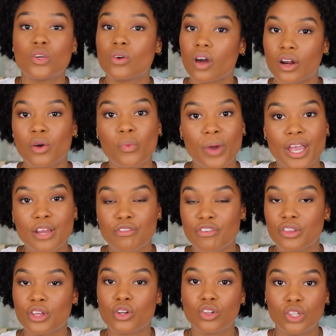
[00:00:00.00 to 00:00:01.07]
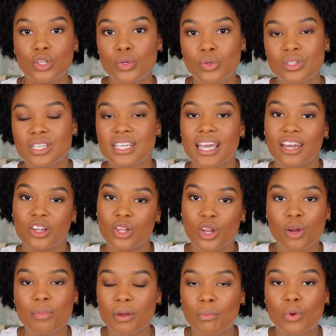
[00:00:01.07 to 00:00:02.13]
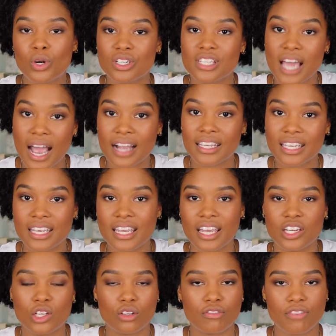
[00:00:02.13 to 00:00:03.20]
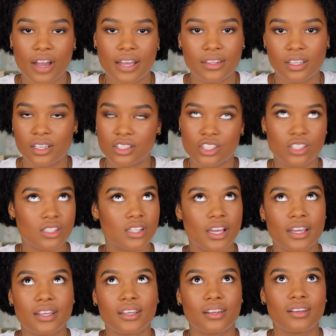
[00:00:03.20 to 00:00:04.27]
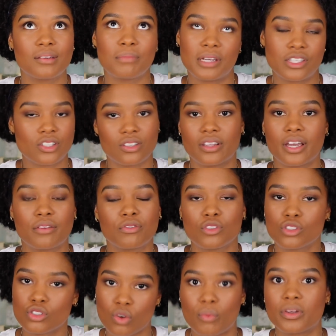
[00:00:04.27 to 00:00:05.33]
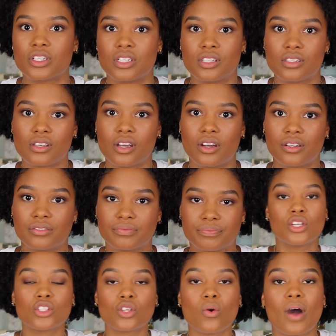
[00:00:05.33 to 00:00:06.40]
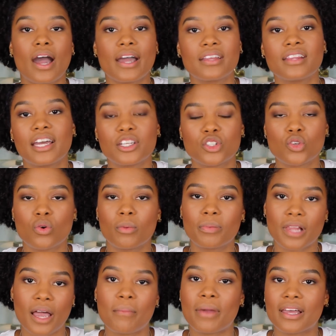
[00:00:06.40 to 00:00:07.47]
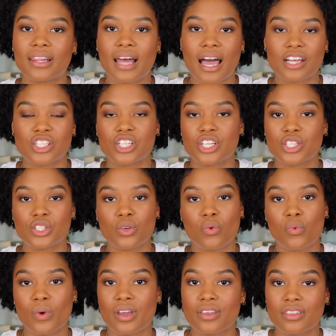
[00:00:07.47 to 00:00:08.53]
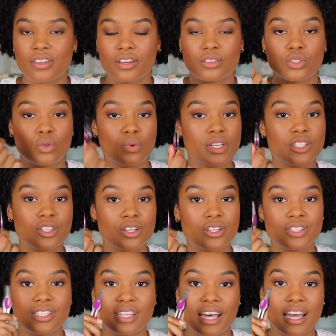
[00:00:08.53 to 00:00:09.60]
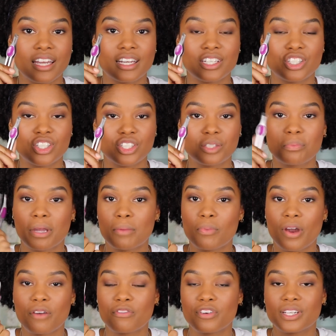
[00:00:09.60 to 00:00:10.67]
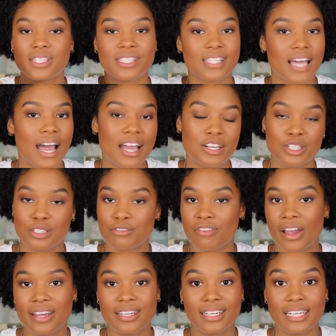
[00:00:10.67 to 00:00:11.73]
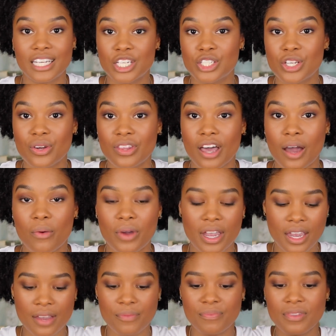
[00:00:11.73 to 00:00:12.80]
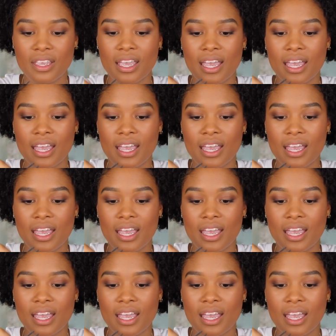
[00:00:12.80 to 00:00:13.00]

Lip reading: You gotta wait for the glue to get a little bit more tacky and you'll find that it's just like, it makes your life so much easier. So I like to apply my lashes with tweezers. That is just my preference. I just find it easier that way.